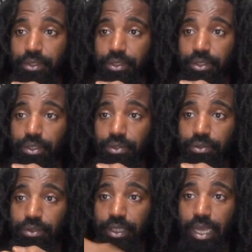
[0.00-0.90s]
you know,
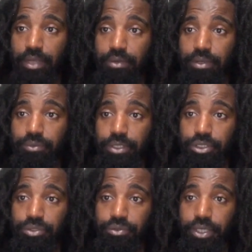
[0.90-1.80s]
the Chiron
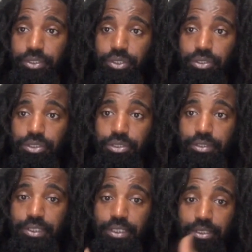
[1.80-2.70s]
retrograde turns your
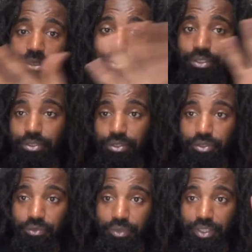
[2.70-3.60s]
attention to your
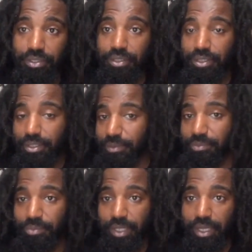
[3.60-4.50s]
career.
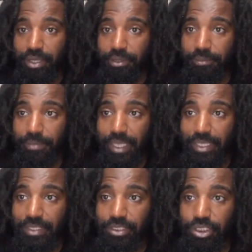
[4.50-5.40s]

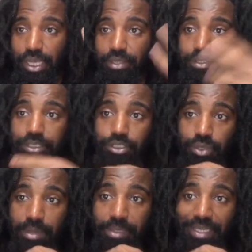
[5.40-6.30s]
And childhood
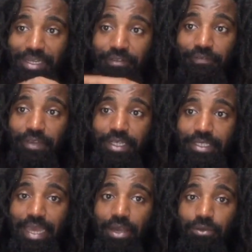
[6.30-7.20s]
trauma can
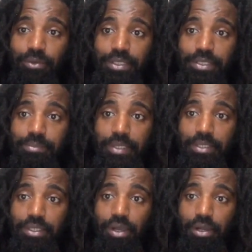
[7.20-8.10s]
affect how we
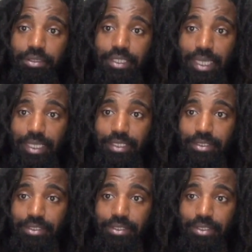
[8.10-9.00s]
spend our
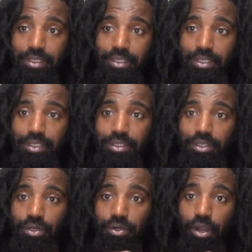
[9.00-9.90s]
days. You
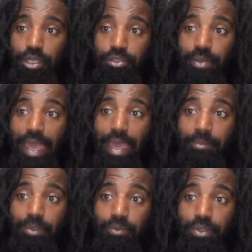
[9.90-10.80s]
know, are you
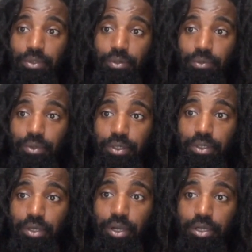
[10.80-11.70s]
happy with your
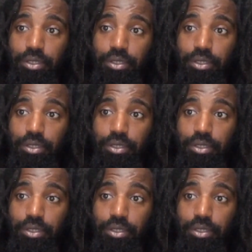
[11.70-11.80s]
work,